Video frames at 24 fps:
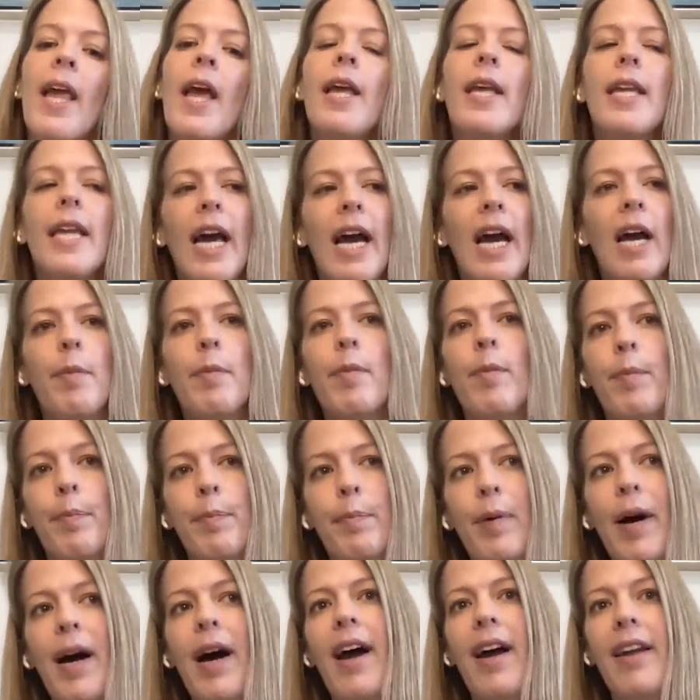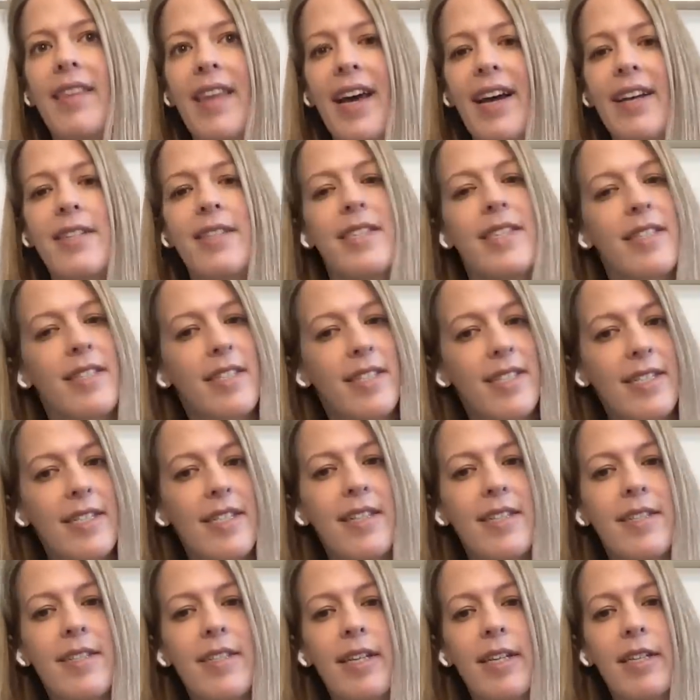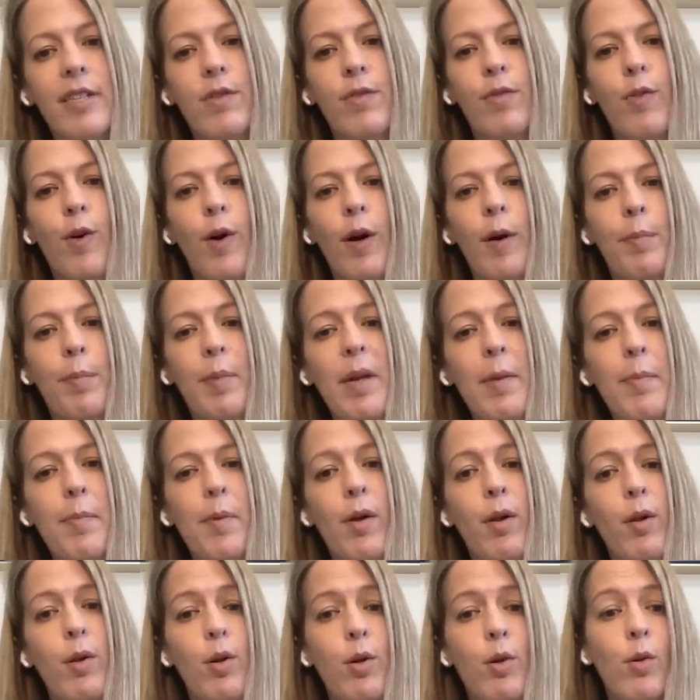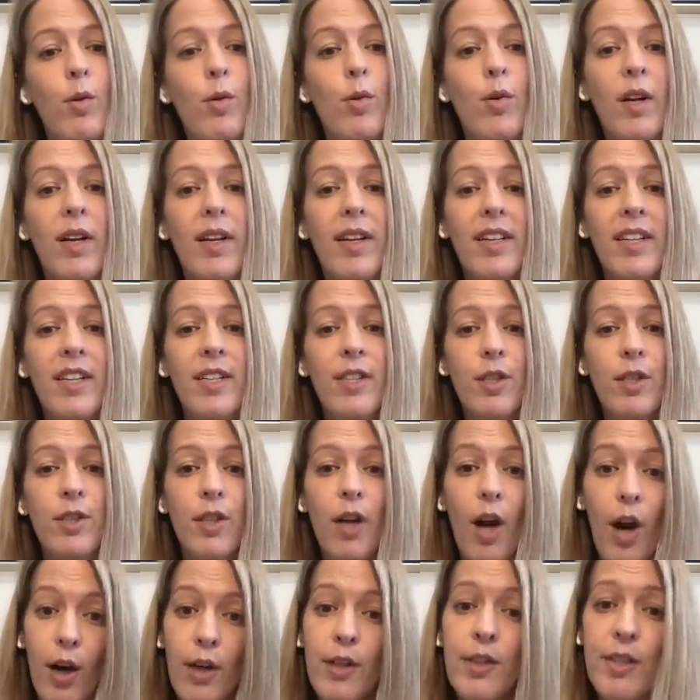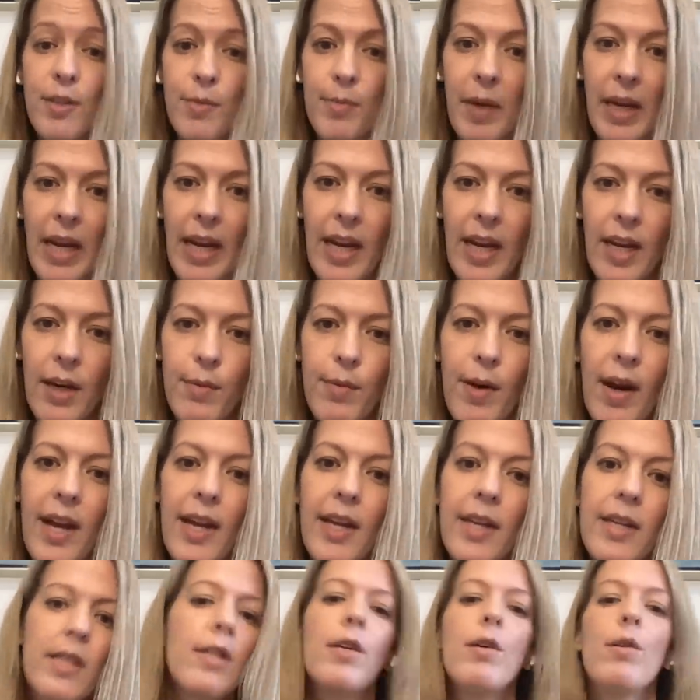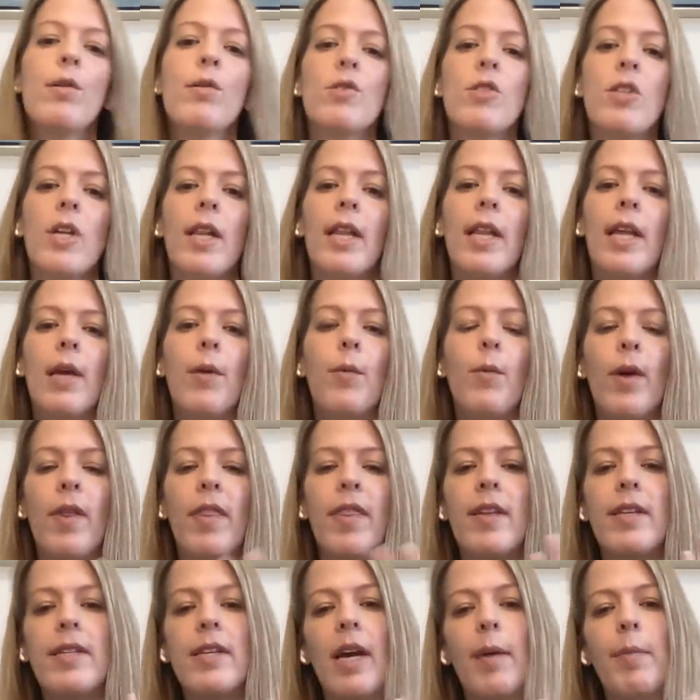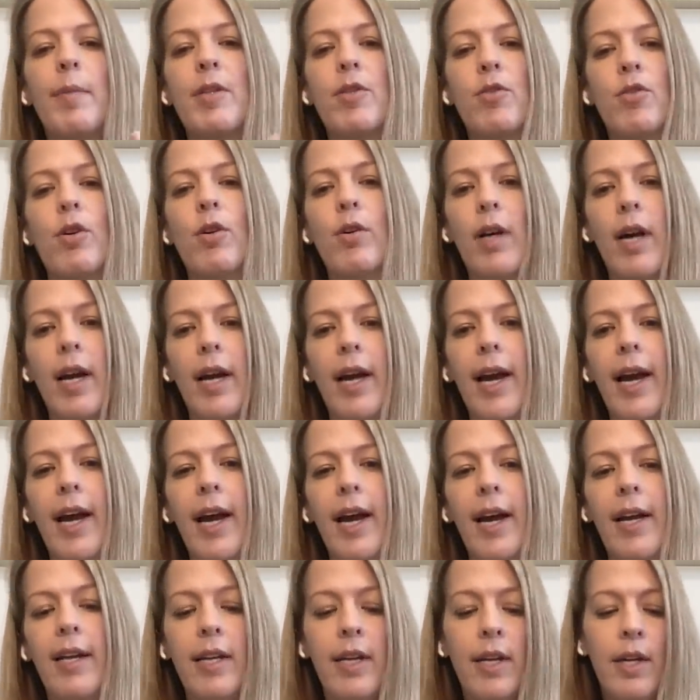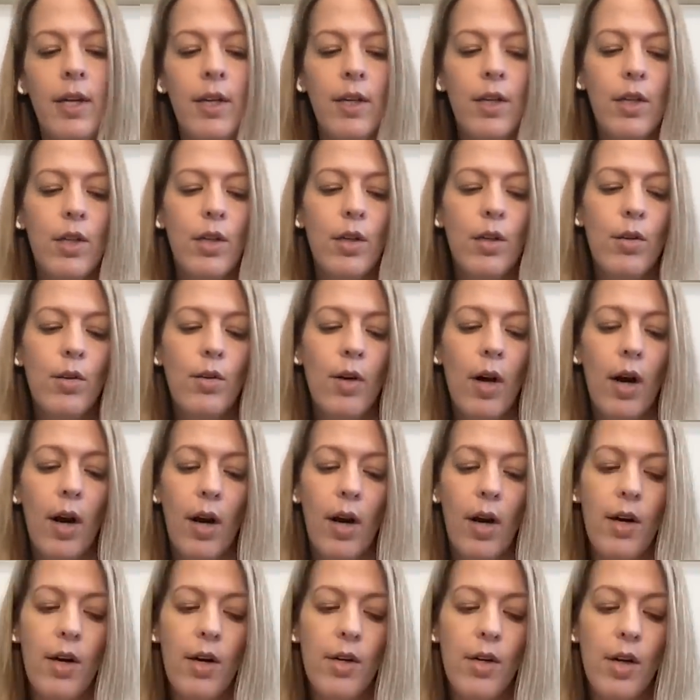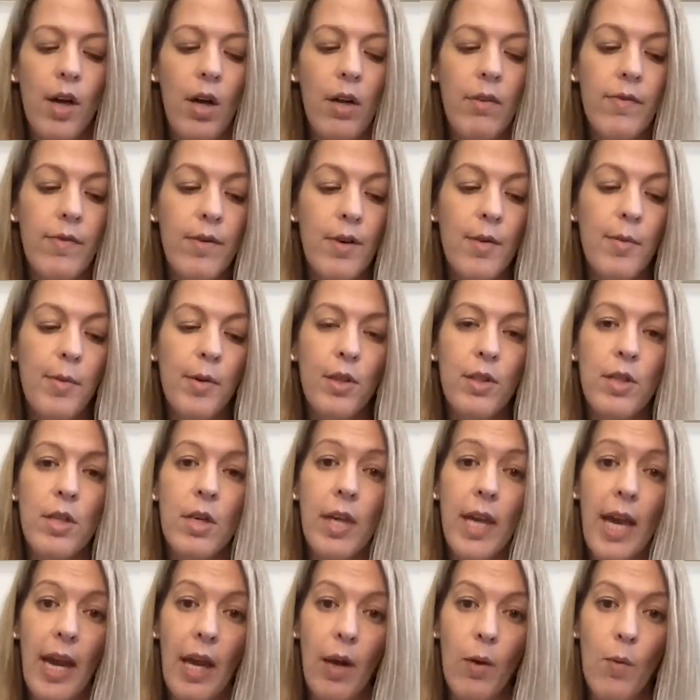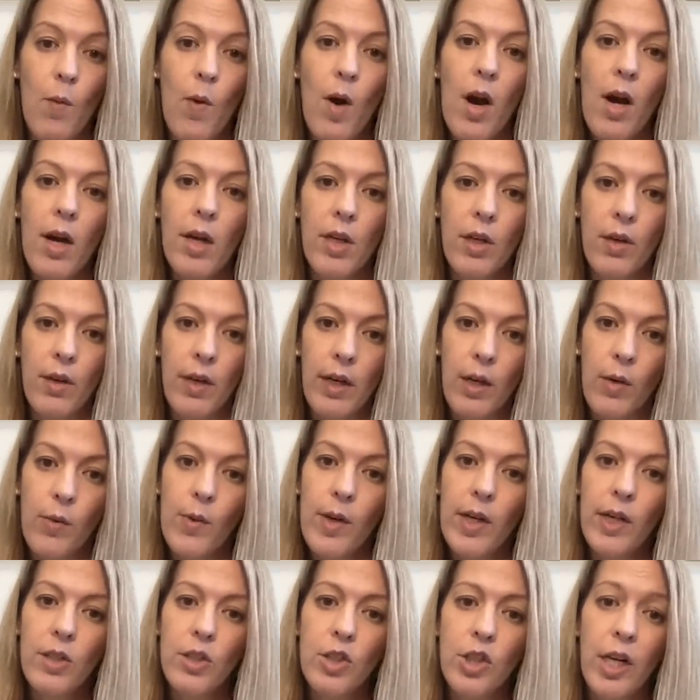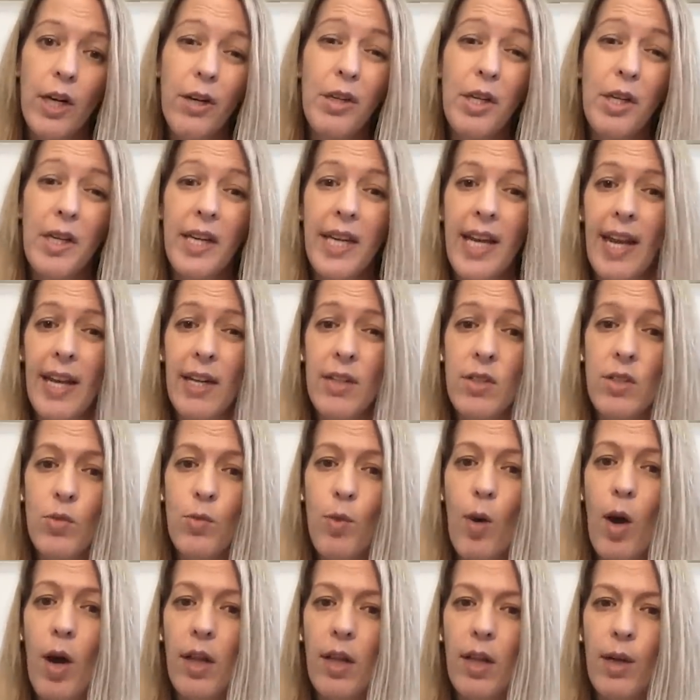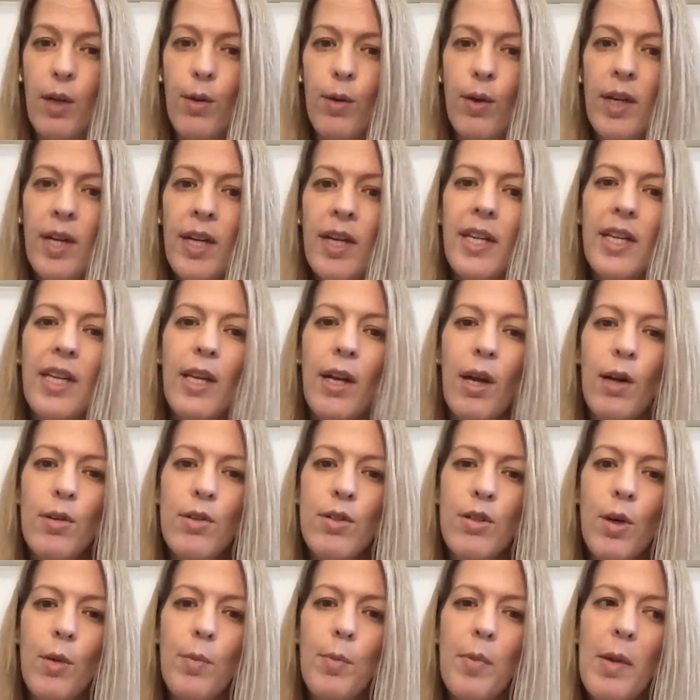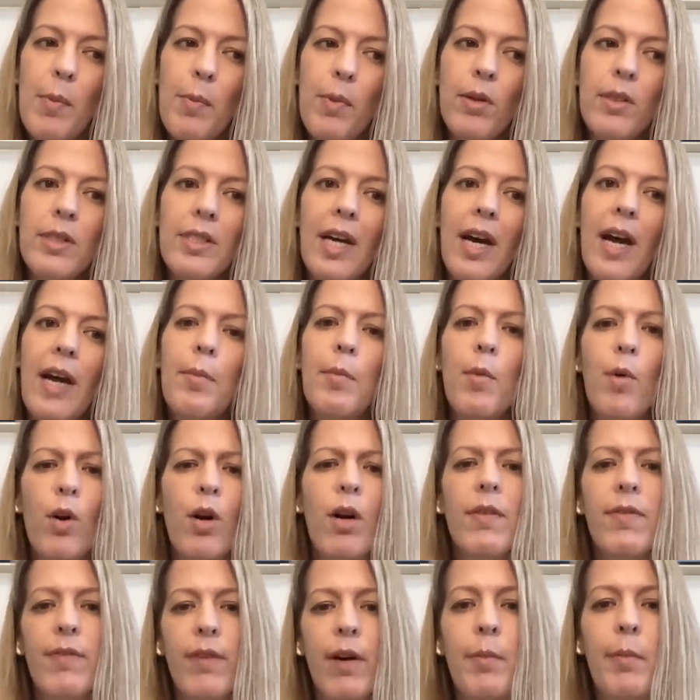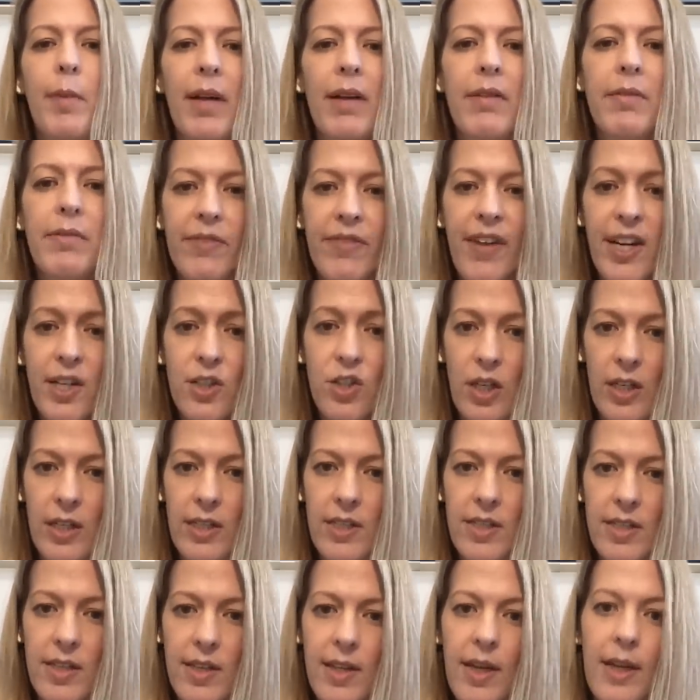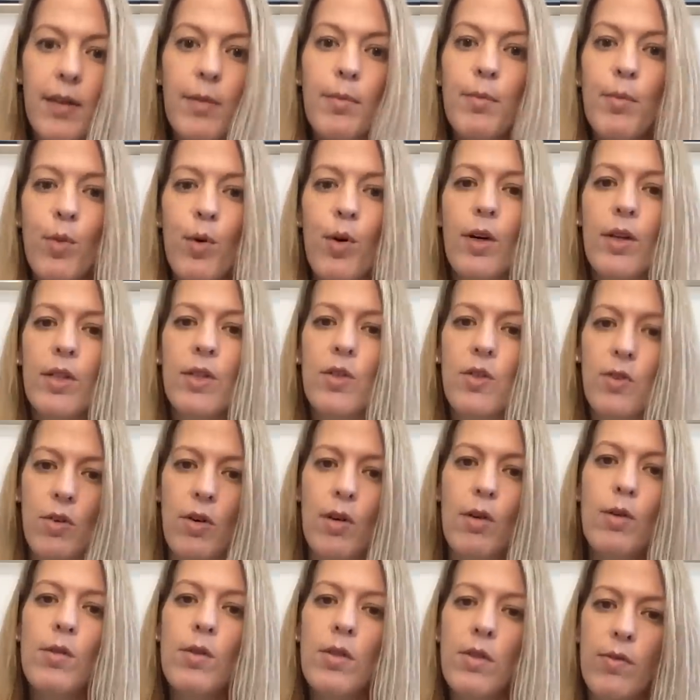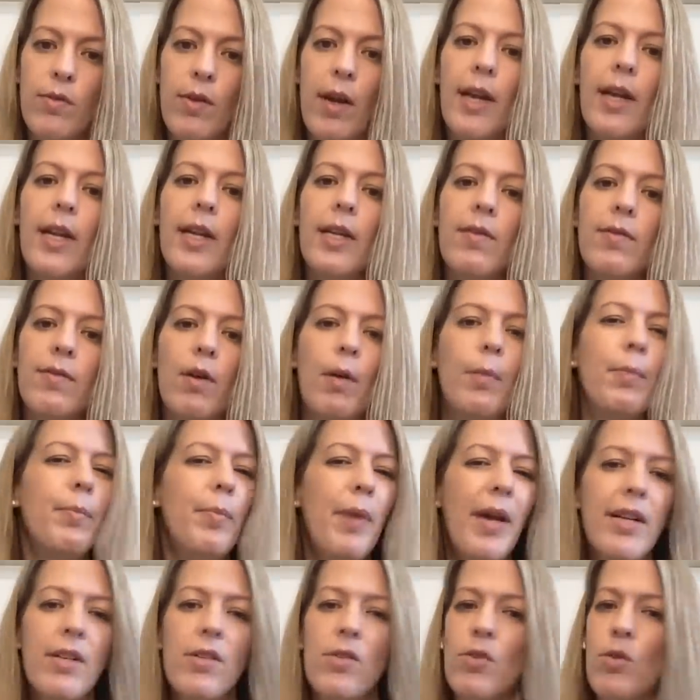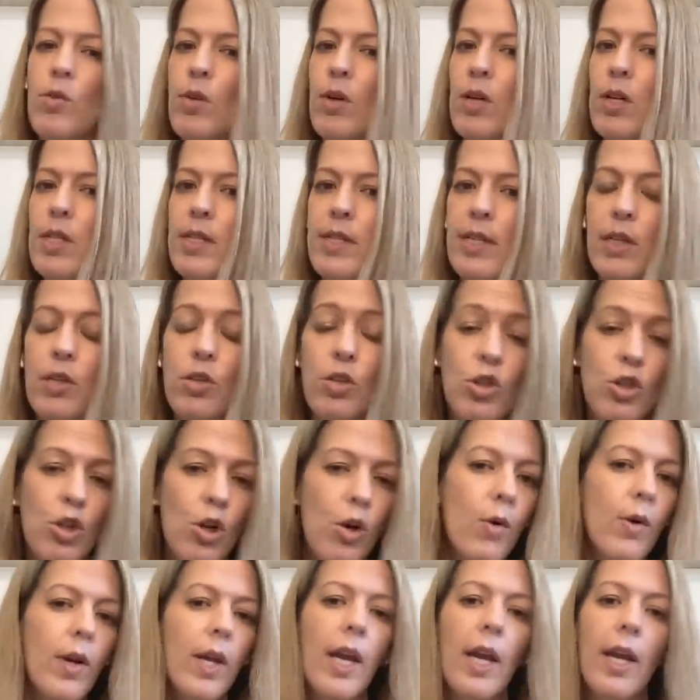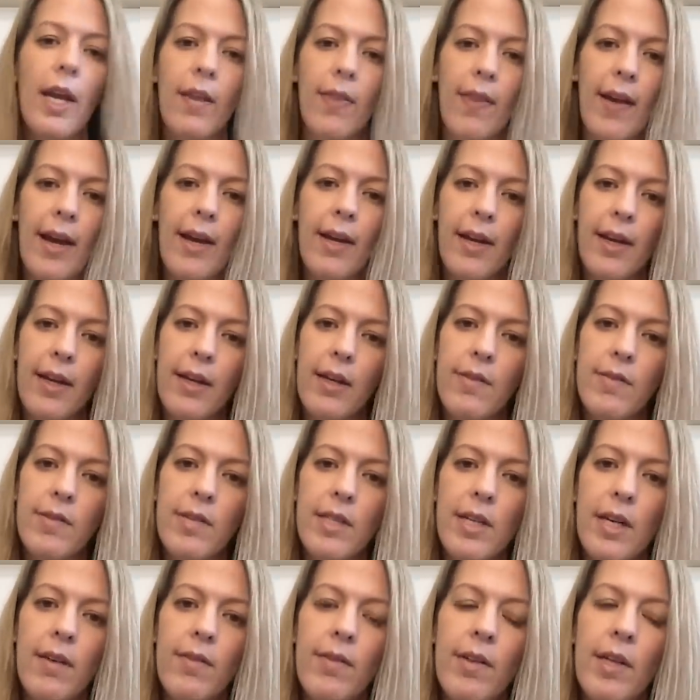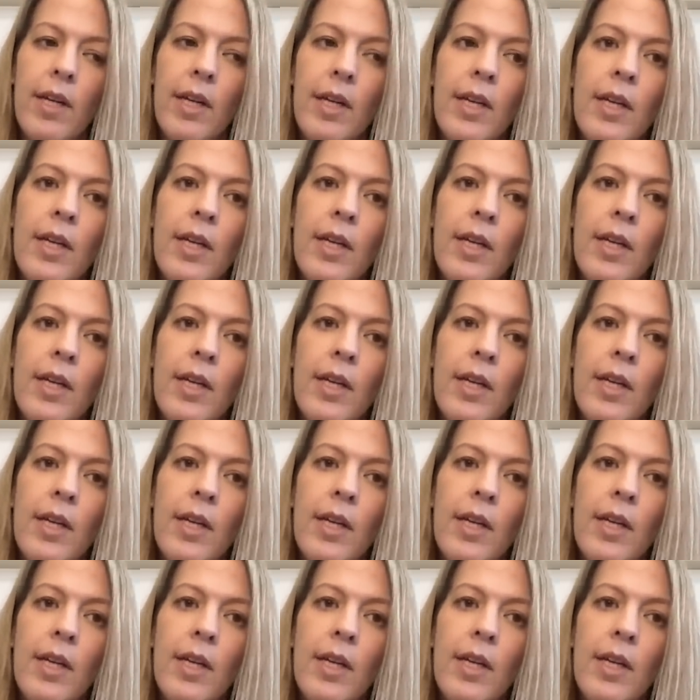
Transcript: Yeah, but that's the statistics for people who aren't me, right? Usually with the type of stroke I had, you are nonverbal, you can't walk, you're in a wheelchair, you can't swallow, you know, so people die more from infections than more strokes, right? From bed sores and choking and that kind of stuff.